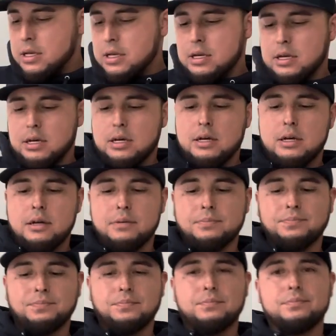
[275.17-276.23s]

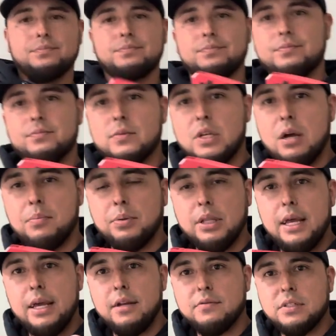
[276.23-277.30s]
A
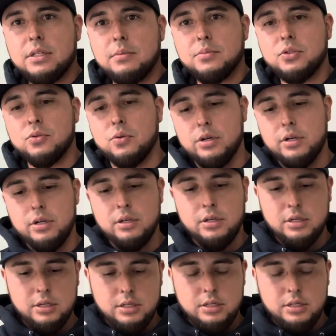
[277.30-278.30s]
blade of some sort.